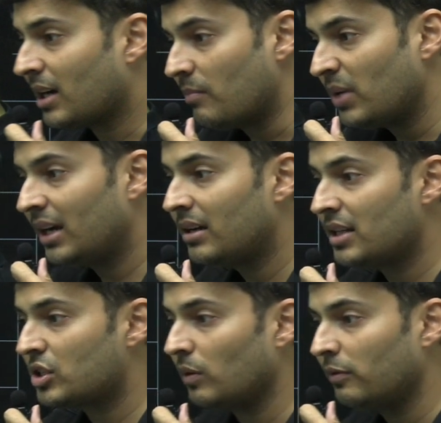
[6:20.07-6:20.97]
complete
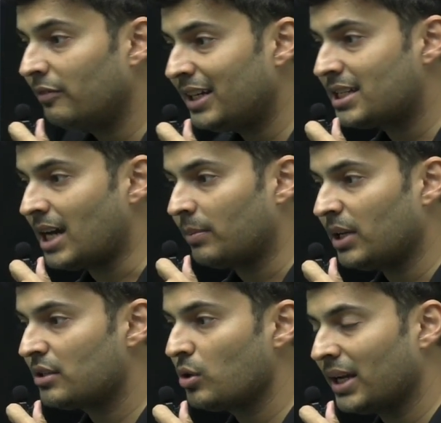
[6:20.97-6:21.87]
list of which
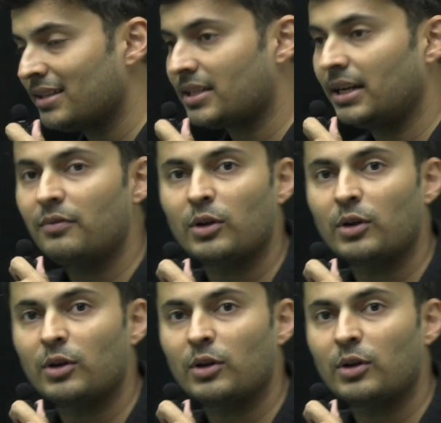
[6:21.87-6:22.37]
chapters you can study